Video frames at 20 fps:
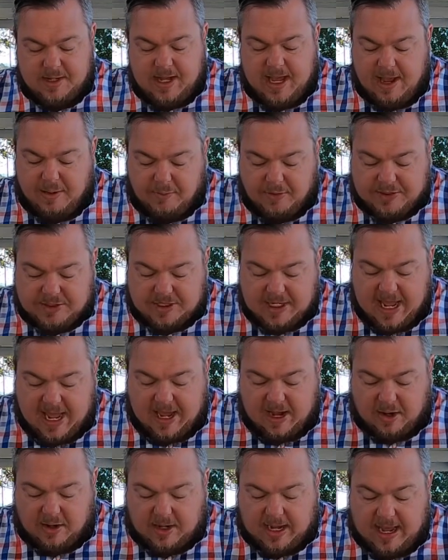and which
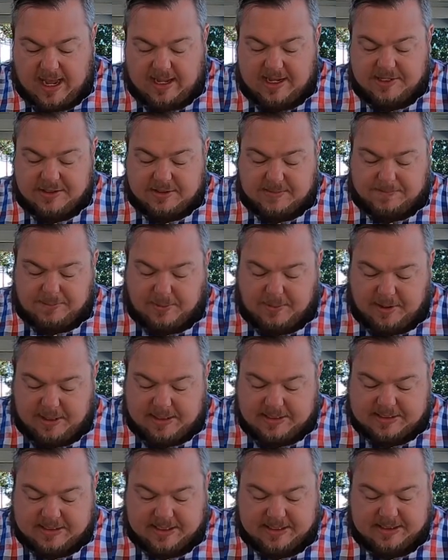now, at his
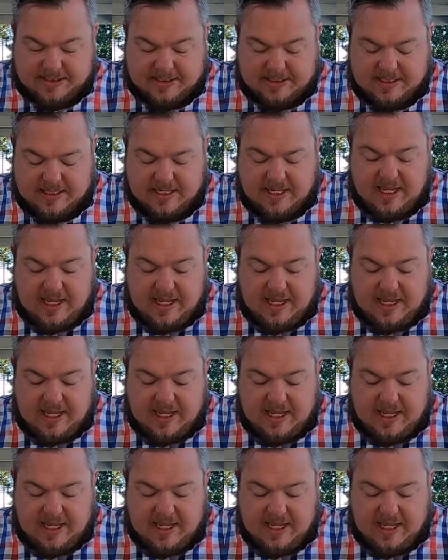appointed season,